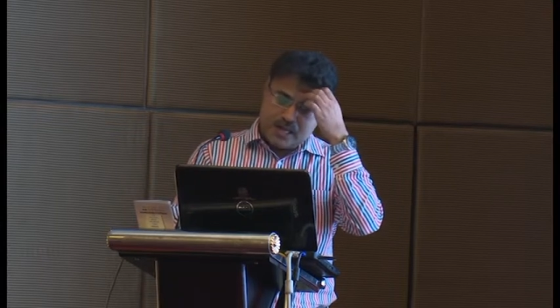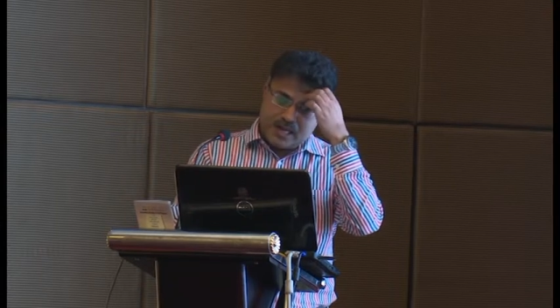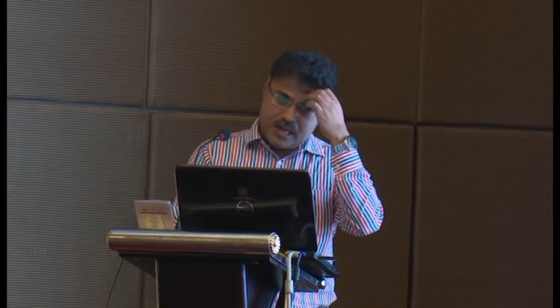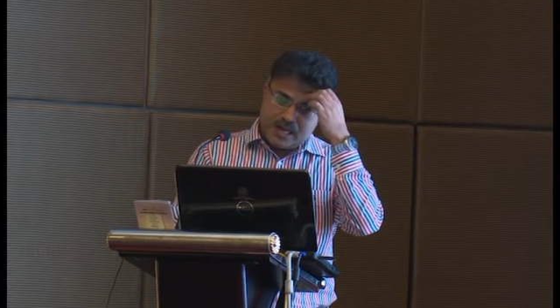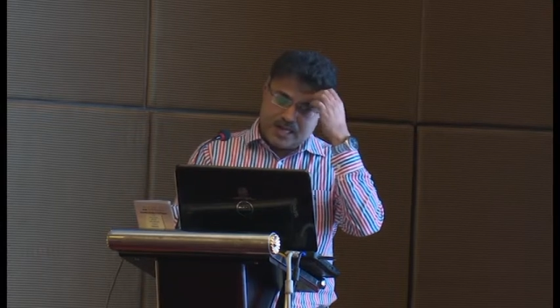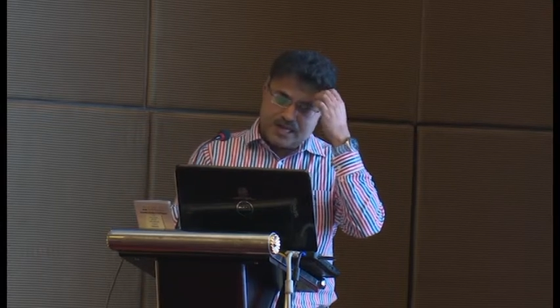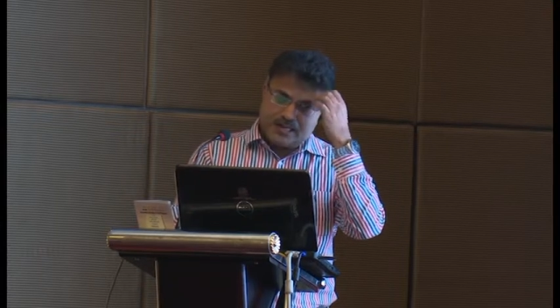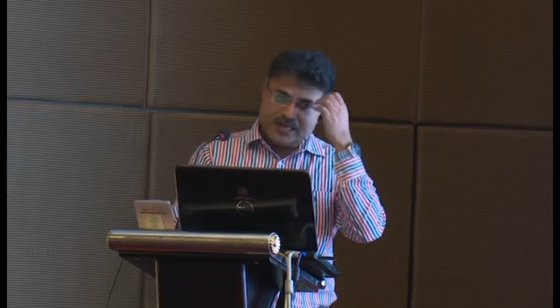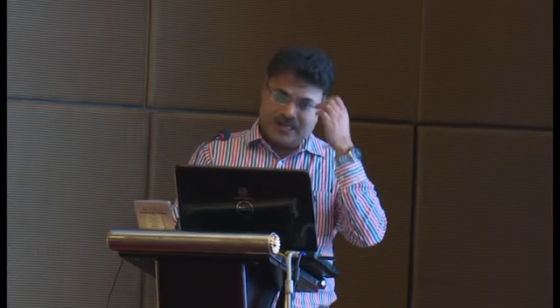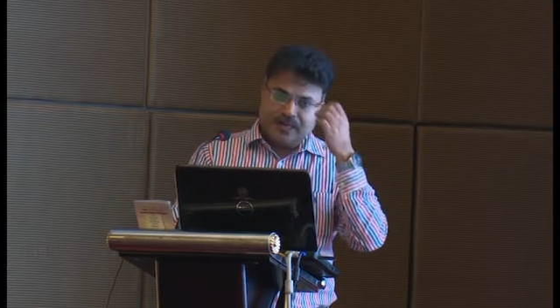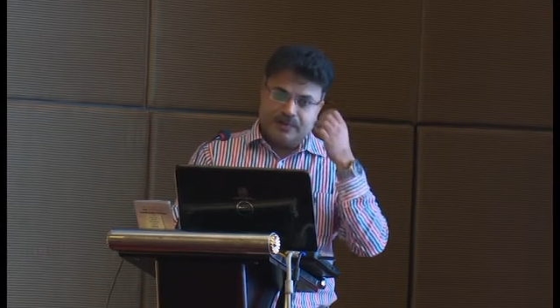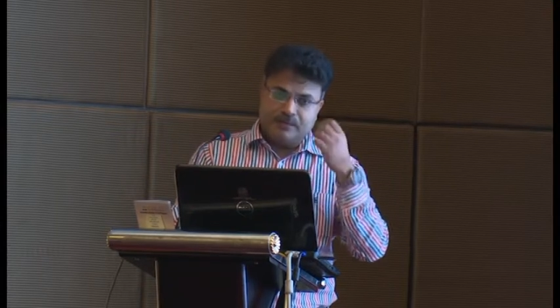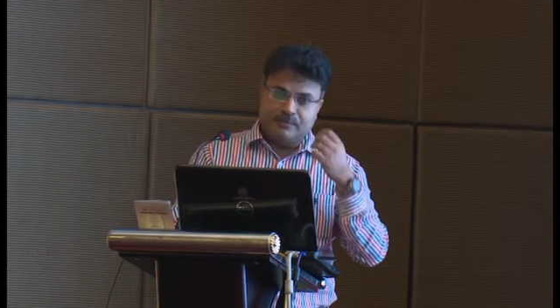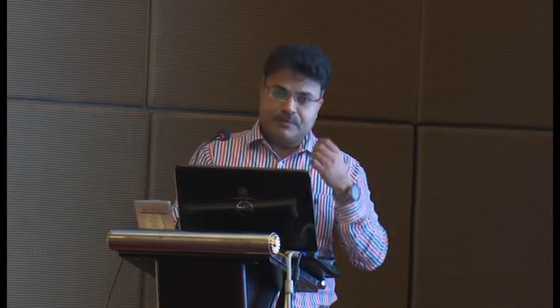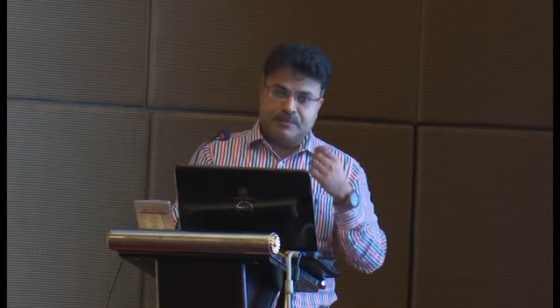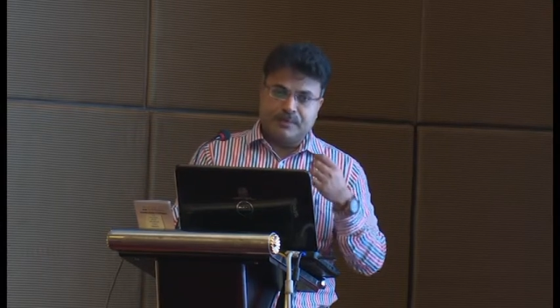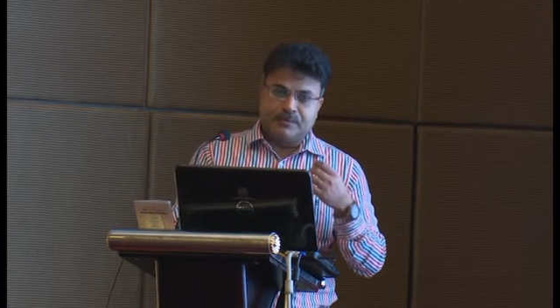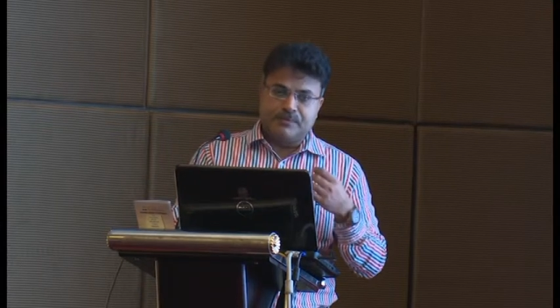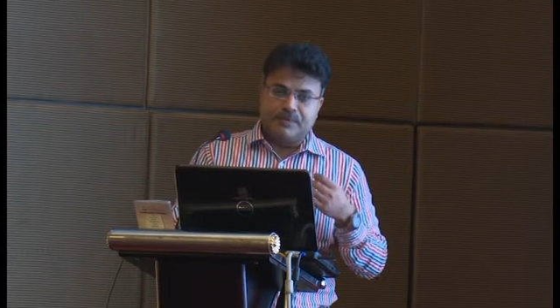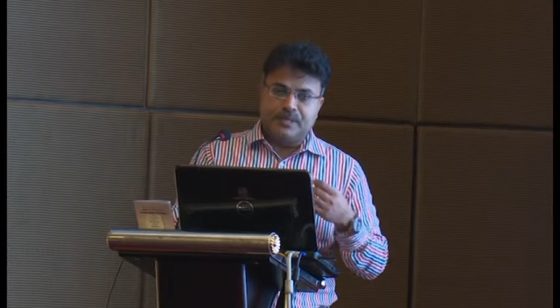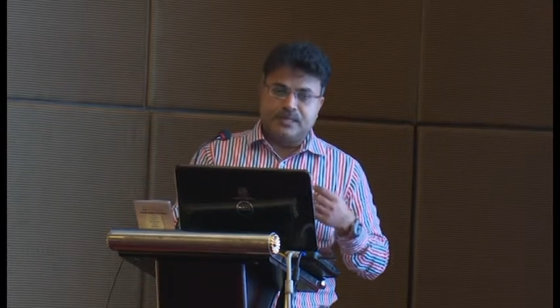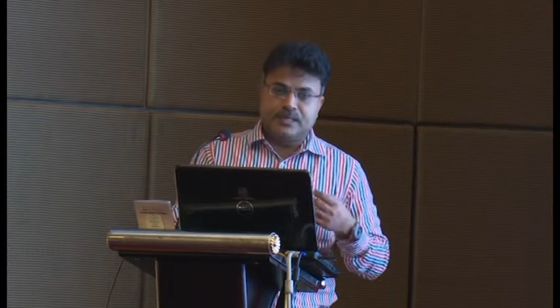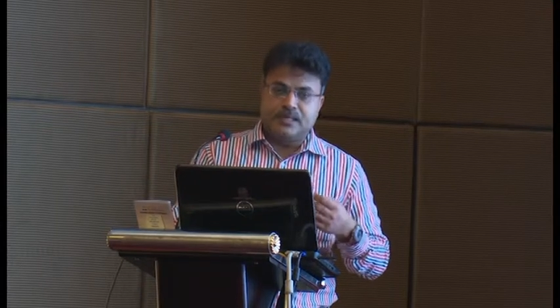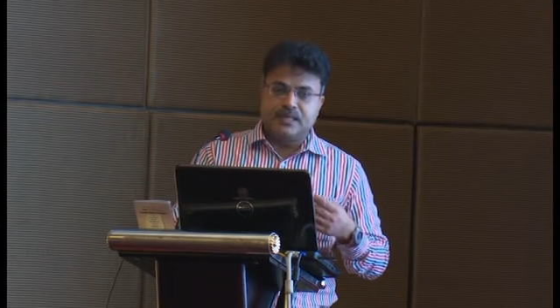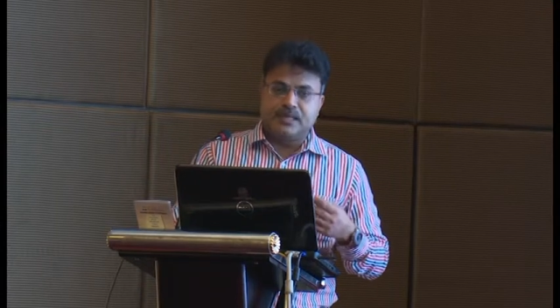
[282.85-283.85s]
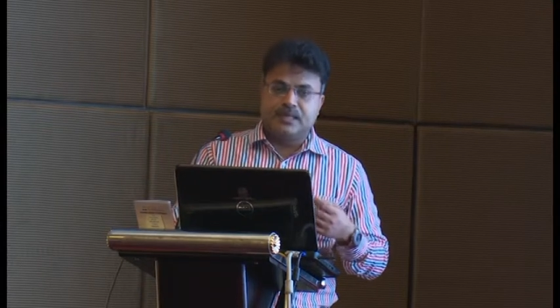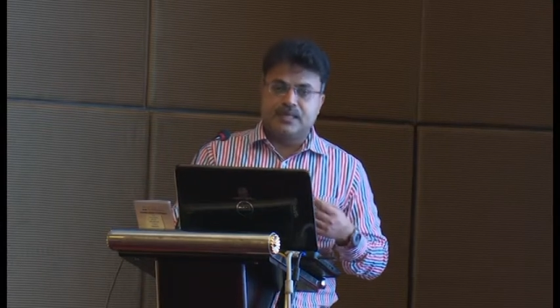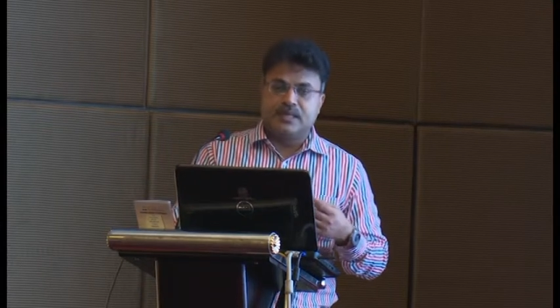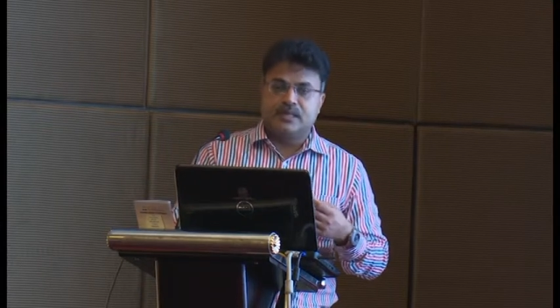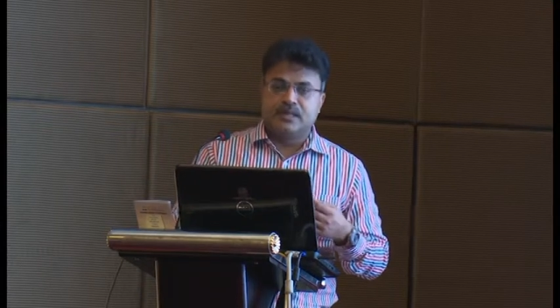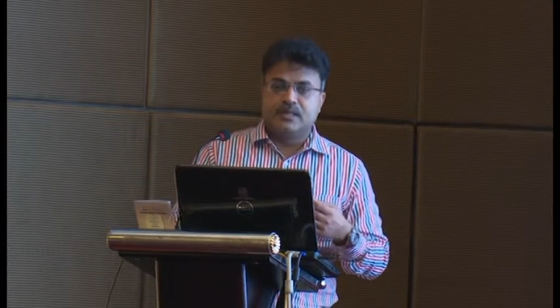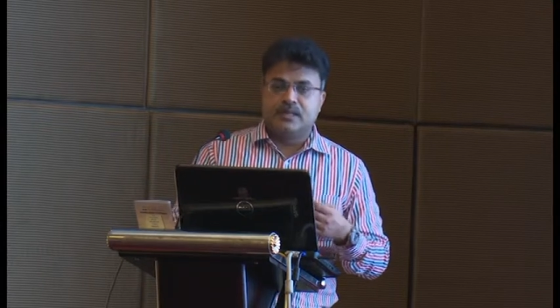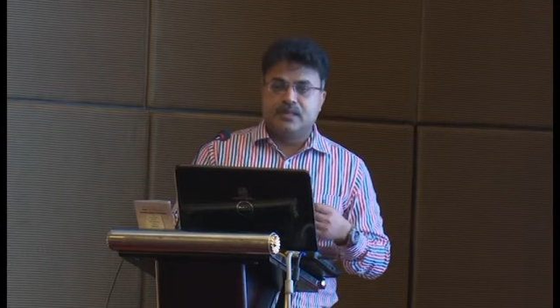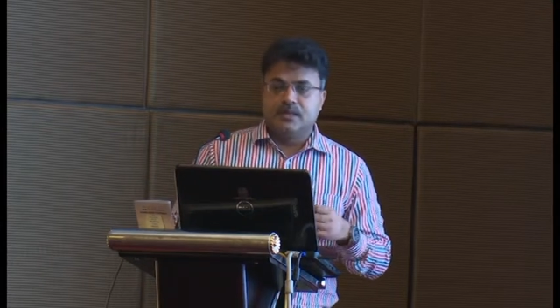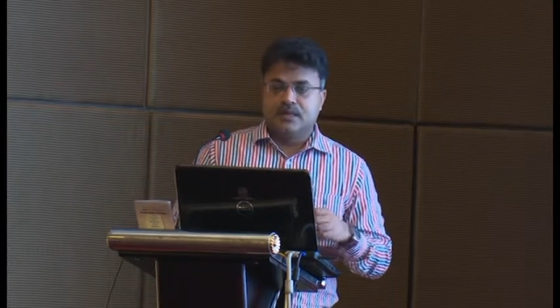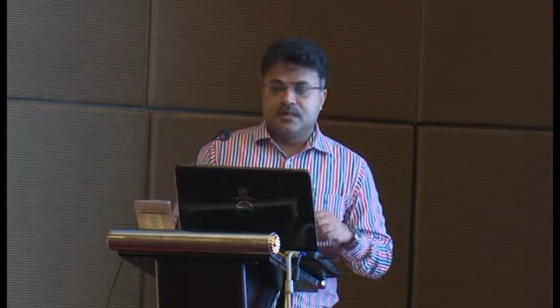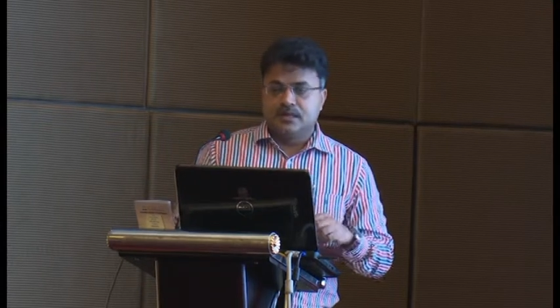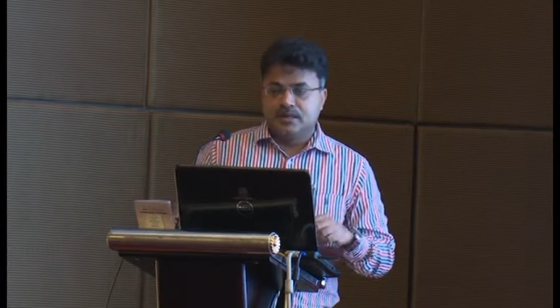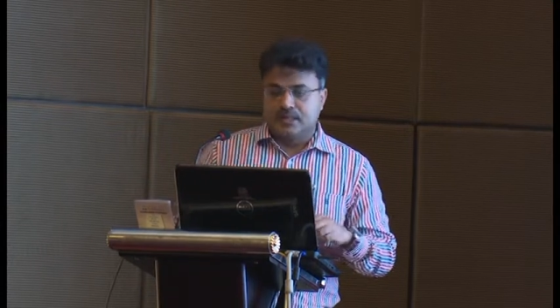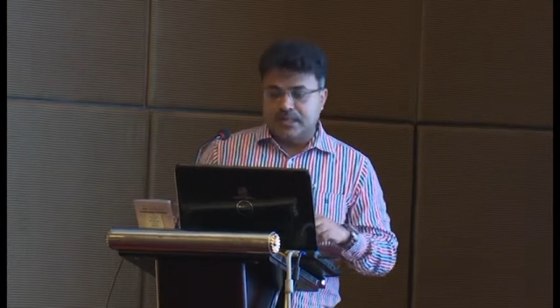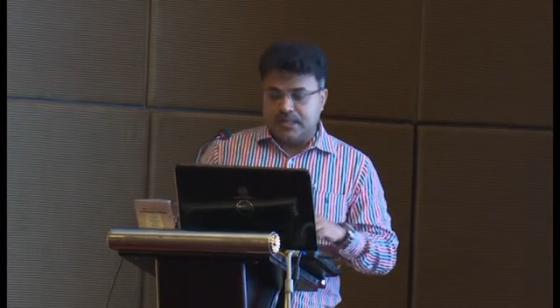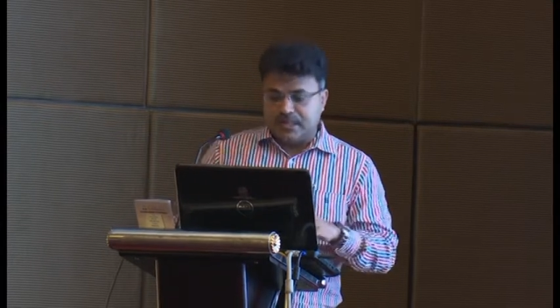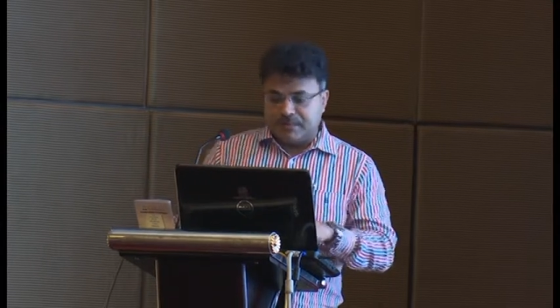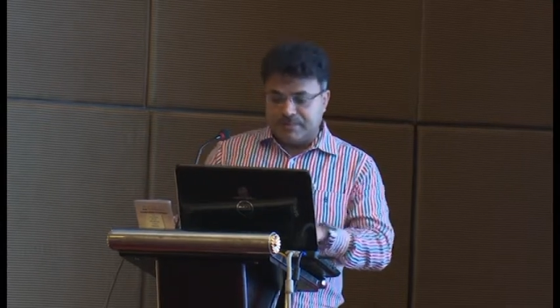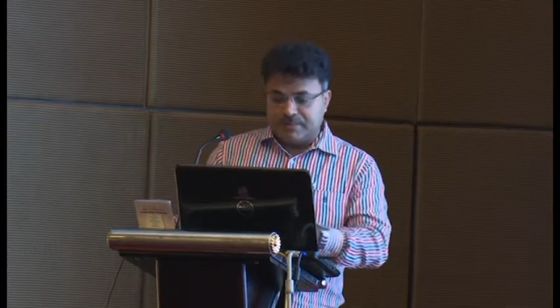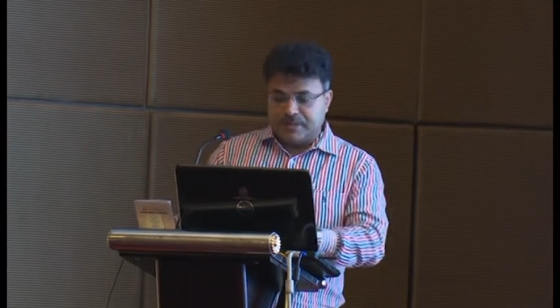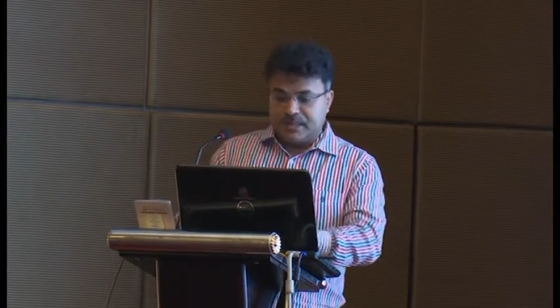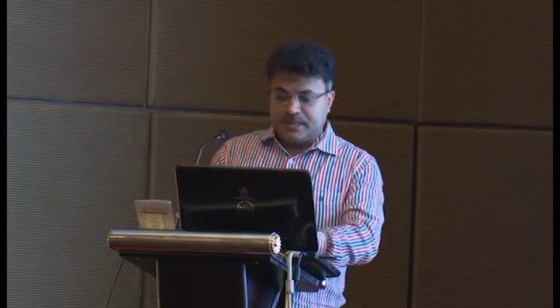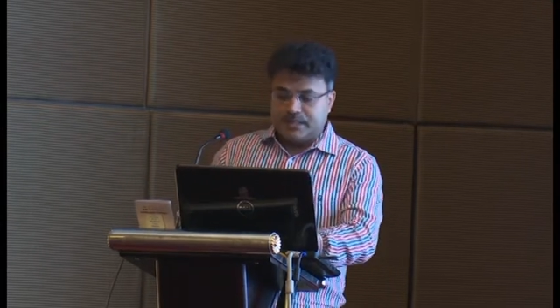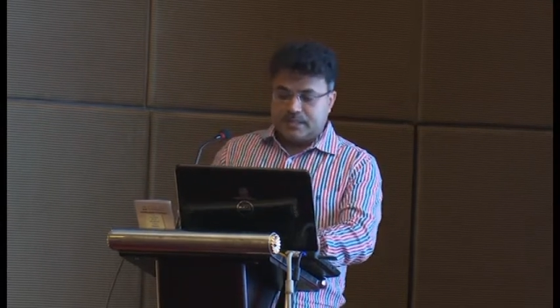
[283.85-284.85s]
anti-inflammatory
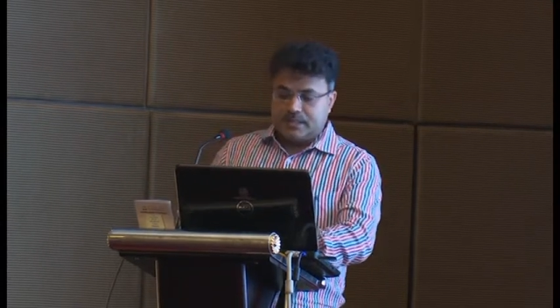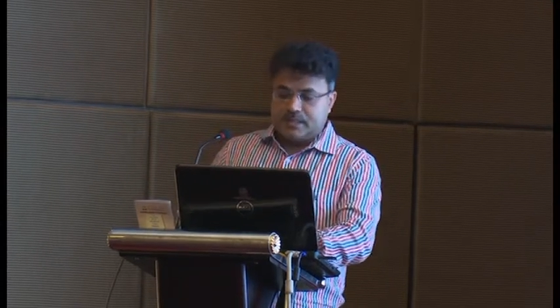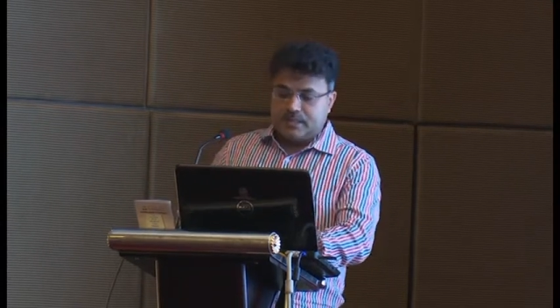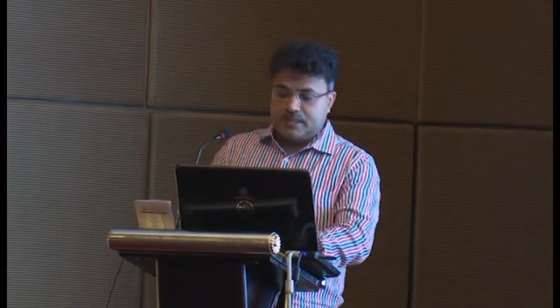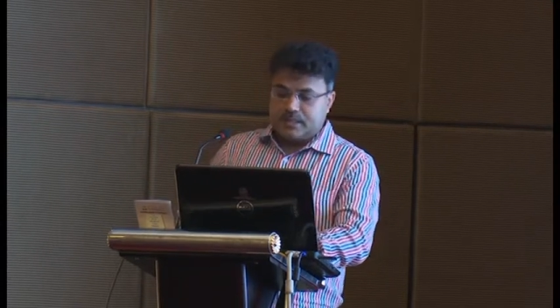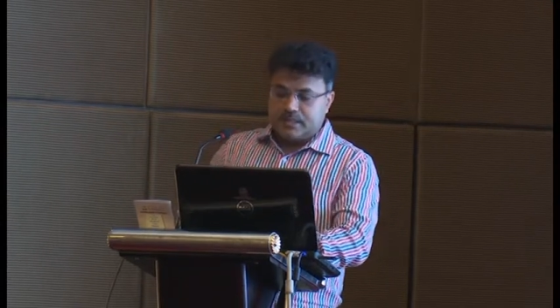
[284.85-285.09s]
treatment